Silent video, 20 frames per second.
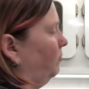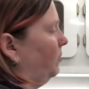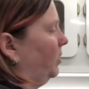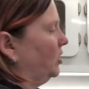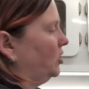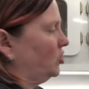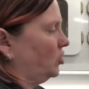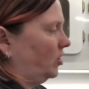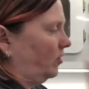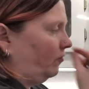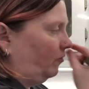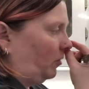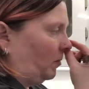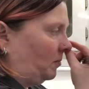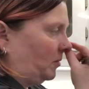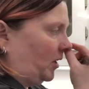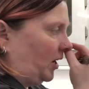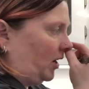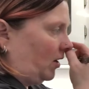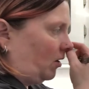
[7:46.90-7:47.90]
make sure to flip
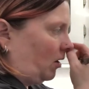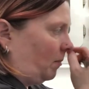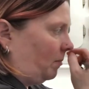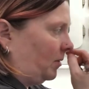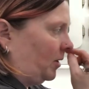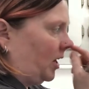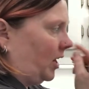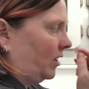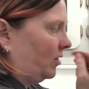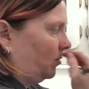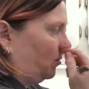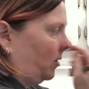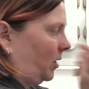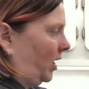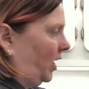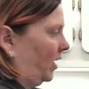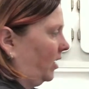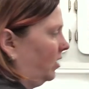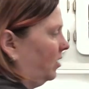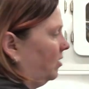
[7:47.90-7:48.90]
the air up and out of the
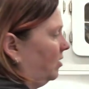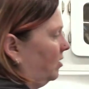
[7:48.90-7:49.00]
way.